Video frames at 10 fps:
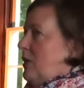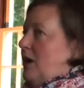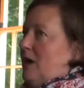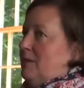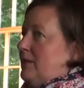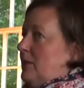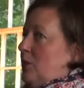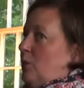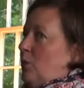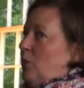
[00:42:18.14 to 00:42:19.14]
um,
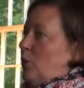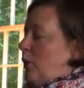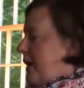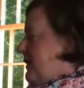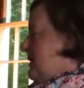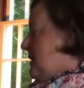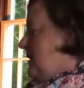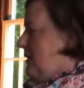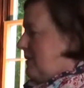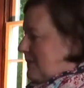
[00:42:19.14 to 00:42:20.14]
where is
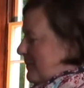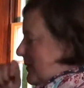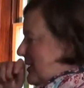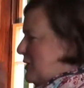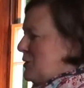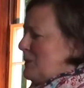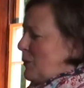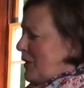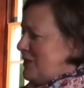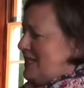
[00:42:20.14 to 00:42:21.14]
the excuse me,
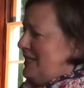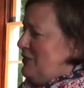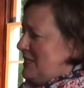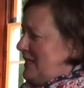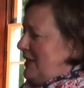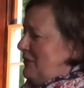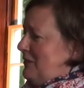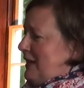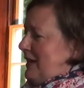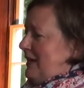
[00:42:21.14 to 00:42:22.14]
where is the nearest set
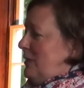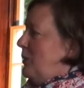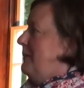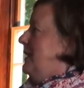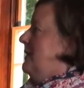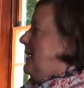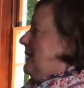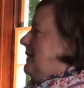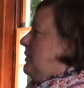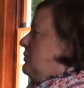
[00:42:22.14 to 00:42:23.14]
of uh, equipment
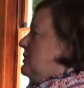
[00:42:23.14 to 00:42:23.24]
that can go